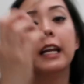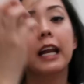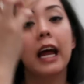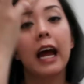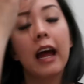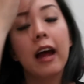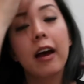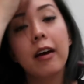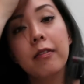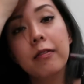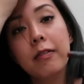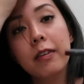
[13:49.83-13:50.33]
Then
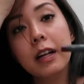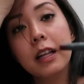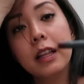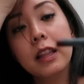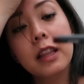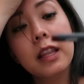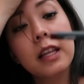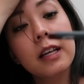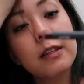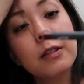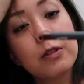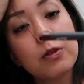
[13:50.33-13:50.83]
I have
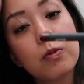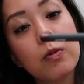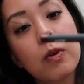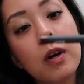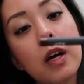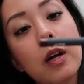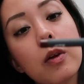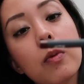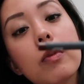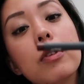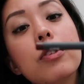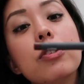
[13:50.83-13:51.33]
this
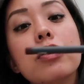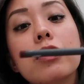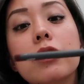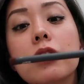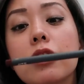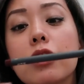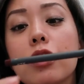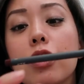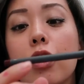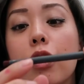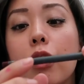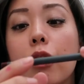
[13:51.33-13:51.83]
one, which
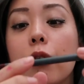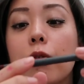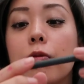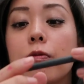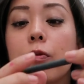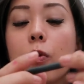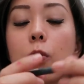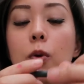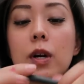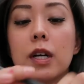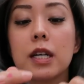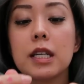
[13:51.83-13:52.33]
is zero
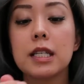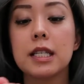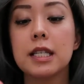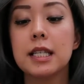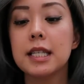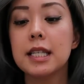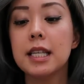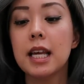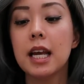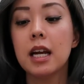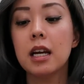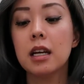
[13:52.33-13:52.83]
four
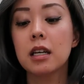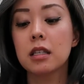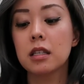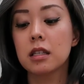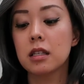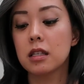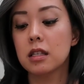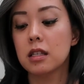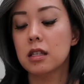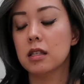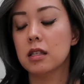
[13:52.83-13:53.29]
six.